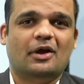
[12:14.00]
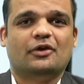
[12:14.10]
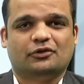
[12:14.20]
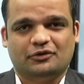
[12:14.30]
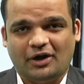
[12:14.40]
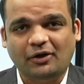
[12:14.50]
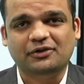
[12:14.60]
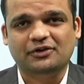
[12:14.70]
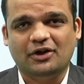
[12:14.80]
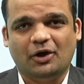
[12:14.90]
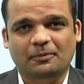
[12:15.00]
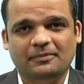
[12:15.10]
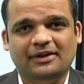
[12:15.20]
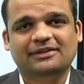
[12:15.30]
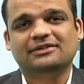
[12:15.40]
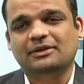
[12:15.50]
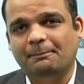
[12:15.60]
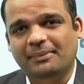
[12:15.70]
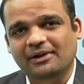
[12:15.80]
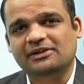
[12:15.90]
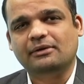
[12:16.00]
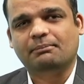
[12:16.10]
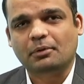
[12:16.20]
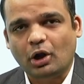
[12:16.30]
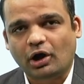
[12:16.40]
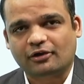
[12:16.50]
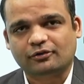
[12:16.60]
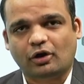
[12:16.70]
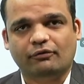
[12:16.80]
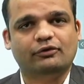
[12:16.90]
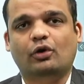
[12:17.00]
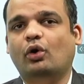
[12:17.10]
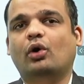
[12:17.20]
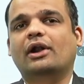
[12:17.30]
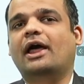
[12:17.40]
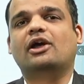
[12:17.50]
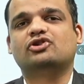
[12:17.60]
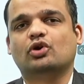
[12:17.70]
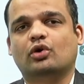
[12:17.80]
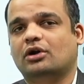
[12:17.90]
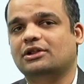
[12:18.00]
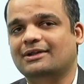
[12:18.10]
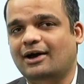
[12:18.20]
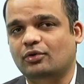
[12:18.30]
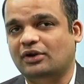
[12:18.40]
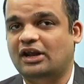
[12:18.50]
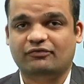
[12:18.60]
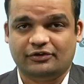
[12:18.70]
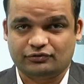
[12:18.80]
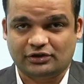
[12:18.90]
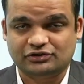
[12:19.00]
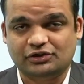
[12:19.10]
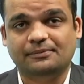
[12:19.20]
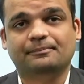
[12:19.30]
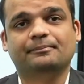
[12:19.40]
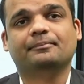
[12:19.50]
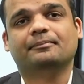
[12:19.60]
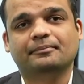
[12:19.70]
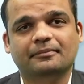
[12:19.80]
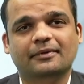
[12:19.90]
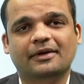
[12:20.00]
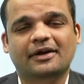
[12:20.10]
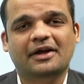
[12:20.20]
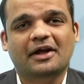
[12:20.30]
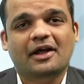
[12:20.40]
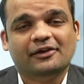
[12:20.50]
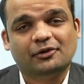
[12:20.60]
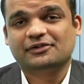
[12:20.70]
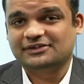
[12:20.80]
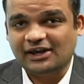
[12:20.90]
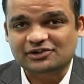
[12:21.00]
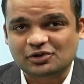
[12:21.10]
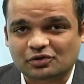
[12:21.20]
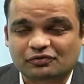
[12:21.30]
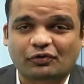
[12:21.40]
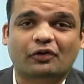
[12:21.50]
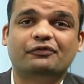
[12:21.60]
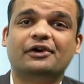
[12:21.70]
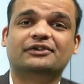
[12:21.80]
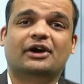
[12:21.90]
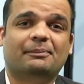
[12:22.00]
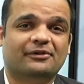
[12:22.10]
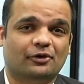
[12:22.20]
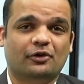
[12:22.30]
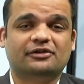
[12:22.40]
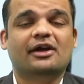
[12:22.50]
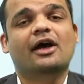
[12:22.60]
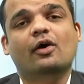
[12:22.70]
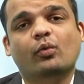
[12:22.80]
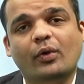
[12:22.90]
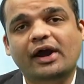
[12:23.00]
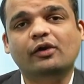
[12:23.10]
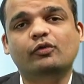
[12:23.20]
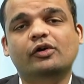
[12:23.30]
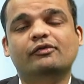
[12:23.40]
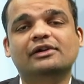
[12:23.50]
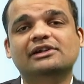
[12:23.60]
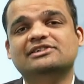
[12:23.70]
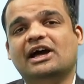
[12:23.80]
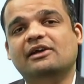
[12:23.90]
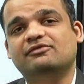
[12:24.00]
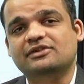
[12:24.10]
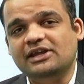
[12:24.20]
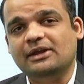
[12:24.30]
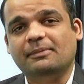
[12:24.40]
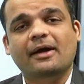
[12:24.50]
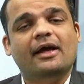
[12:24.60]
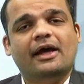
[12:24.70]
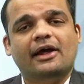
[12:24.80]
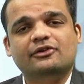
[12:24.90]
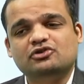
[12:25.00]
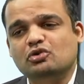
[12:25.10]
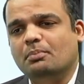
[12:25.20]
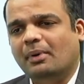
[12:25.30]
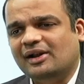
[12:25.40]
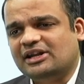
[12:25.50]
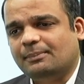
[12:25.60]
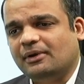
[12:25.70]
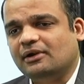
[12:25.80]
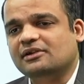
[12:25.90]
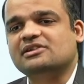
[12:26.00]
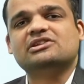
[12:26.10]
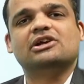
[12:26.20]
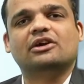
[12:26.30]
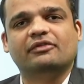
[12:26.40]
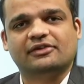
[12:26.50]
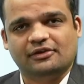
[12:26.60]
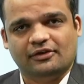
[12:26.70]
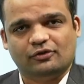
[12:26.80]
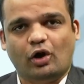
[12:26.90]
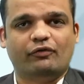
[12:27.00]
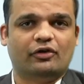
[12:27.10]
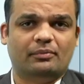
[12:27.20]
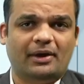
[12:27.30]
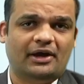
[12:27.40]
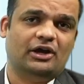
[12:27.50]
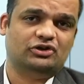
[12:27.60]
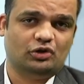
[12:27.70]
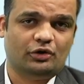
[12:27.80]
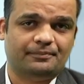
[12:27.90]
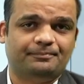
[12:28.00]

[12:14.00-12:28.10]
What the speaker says: So now you know the building blocks of the whole Azure cloud infrastructure. So stay tuned for further episodes where we will dive deep into multiple services offered by Azure.